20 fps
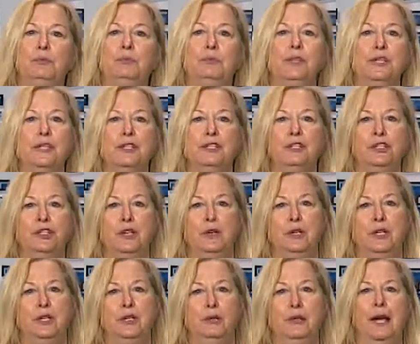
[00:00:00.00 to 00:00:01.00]
bring this show
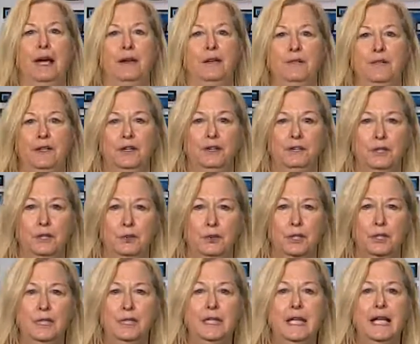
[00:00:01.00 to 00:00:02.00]
to you out there,
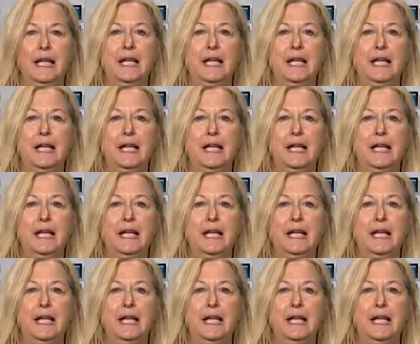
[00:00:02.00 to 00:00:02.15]
viewers,